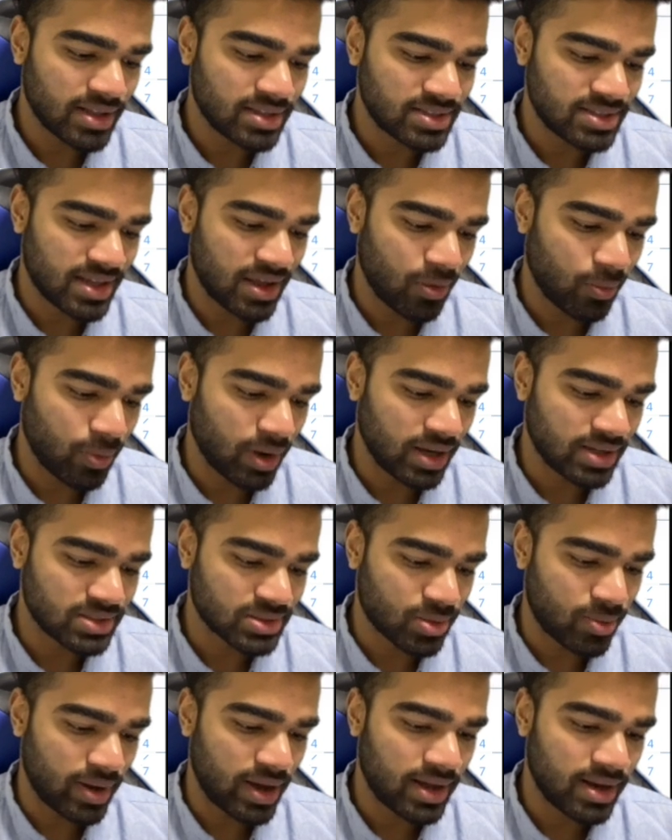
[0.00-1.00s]
say y
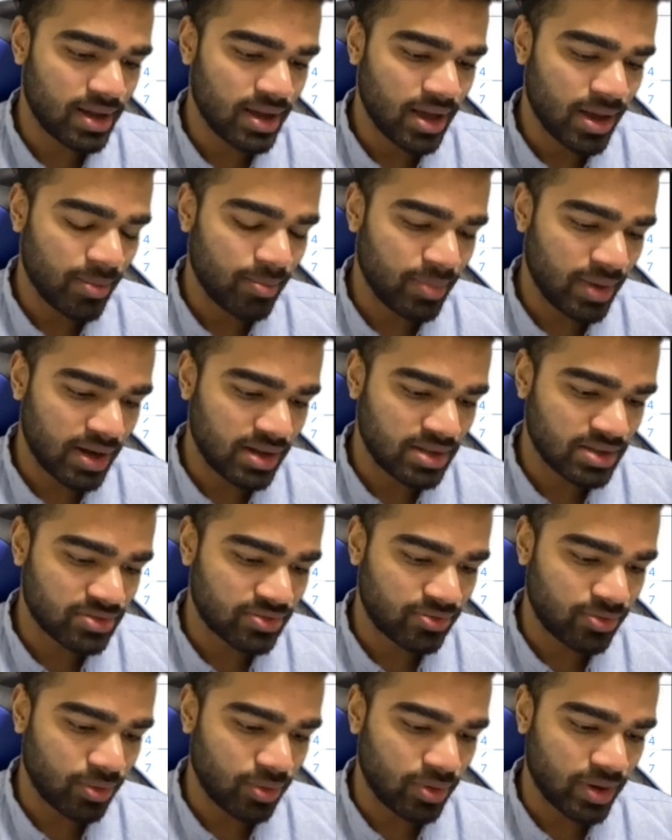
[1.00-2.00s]
squared minus
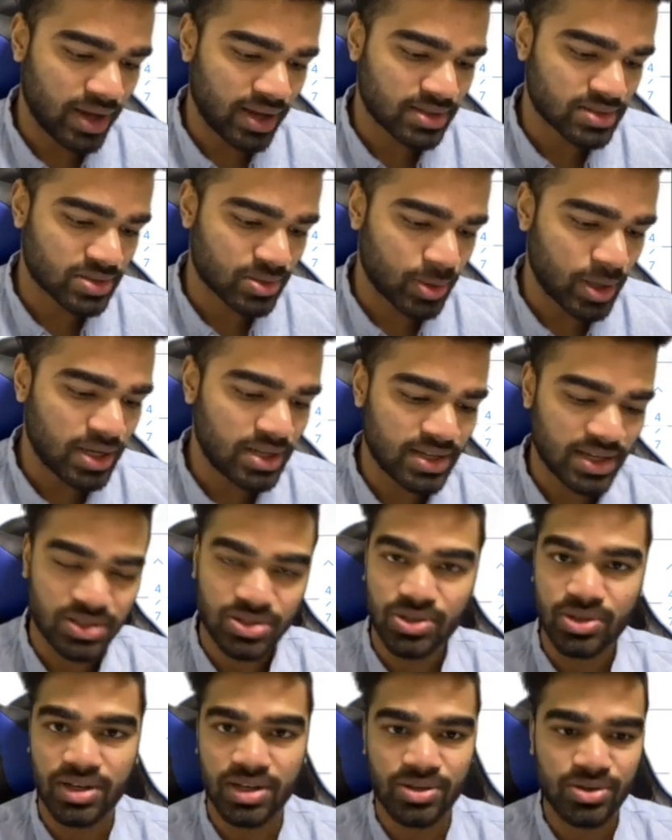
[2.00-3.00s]
4x squared. Yes, you
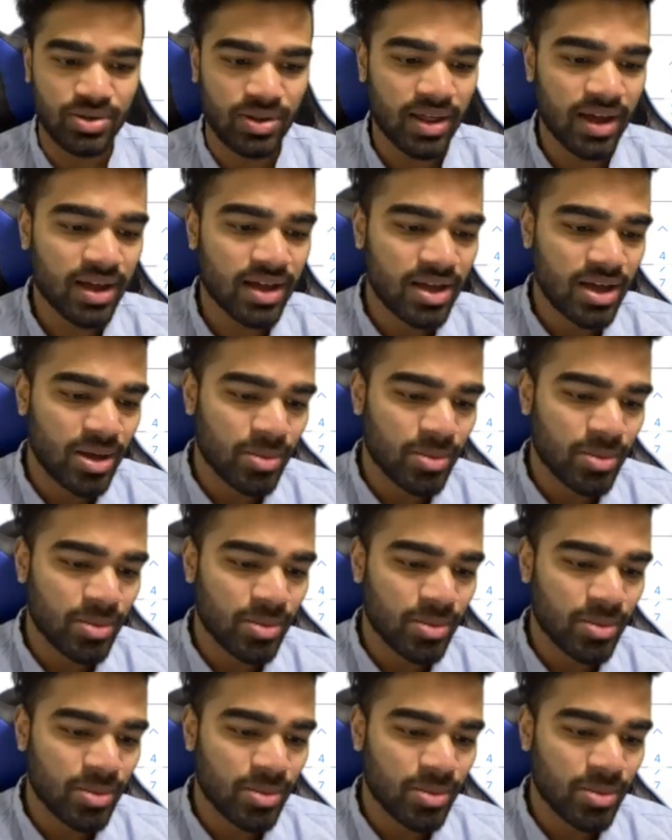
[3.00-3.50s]
can do that.